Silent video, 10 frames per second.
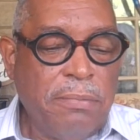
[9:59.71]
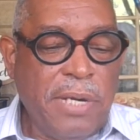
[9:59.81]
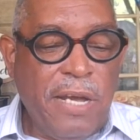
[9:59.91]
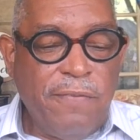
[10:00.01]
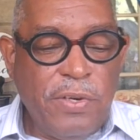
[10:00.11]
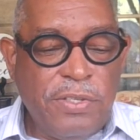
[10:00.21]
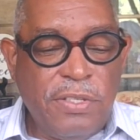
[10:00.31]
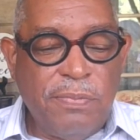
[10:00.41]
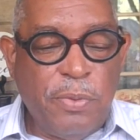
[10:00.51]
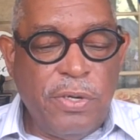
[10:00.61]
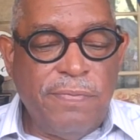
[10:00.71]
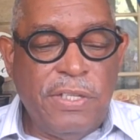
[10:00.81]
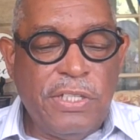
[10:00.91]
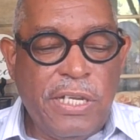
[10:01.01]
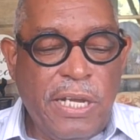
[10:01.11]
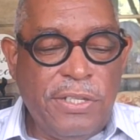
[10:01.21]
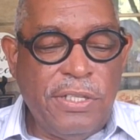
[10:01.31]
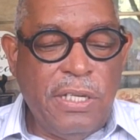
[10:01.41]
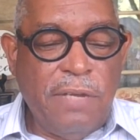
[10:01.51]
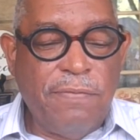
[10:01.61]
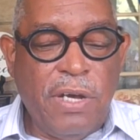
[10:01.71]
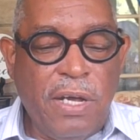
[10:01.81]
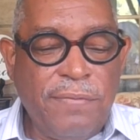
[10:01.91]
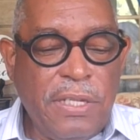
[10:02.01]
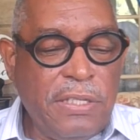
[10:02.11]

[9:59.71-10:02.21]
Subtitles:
Brown versus the Board of Education involved